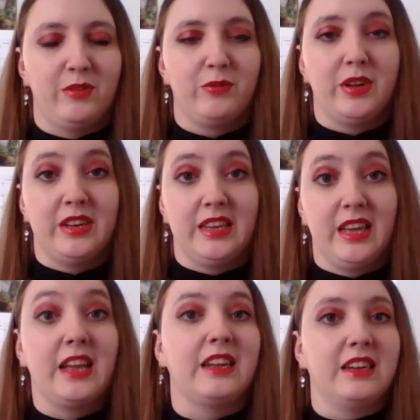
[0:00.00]
funny
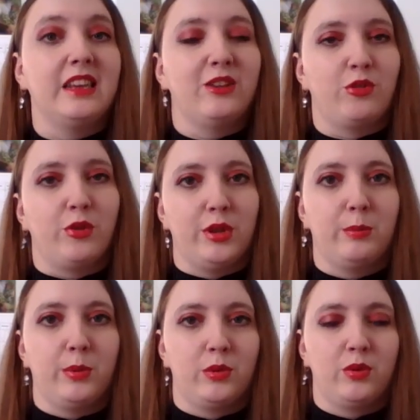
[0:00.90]
and
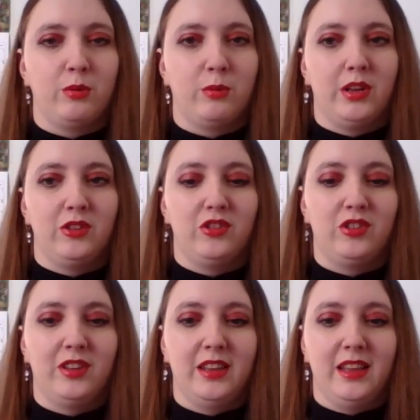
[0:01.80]
enjoyable to watch.
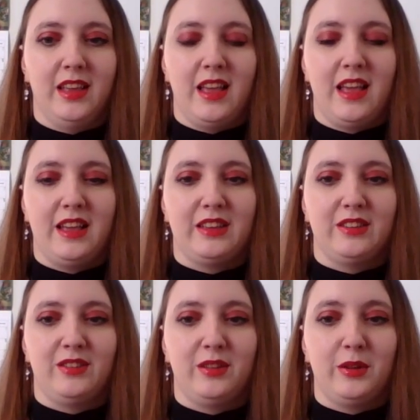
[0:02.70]
And
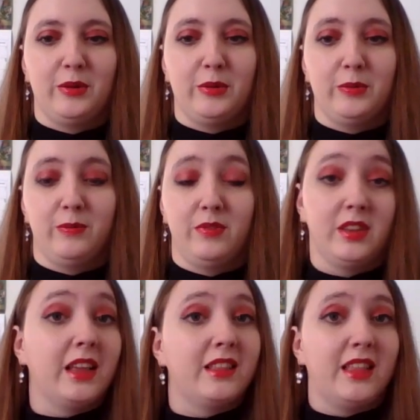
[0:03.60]
so
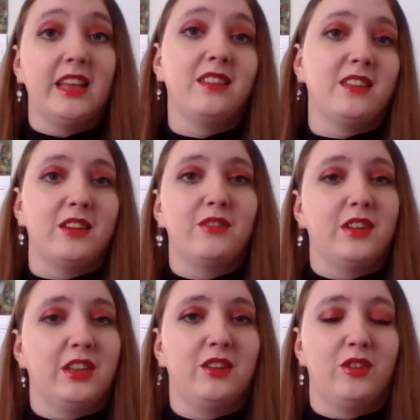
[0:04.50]
they did a
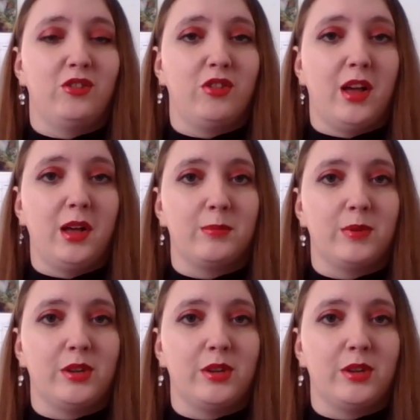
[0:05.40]
really good job,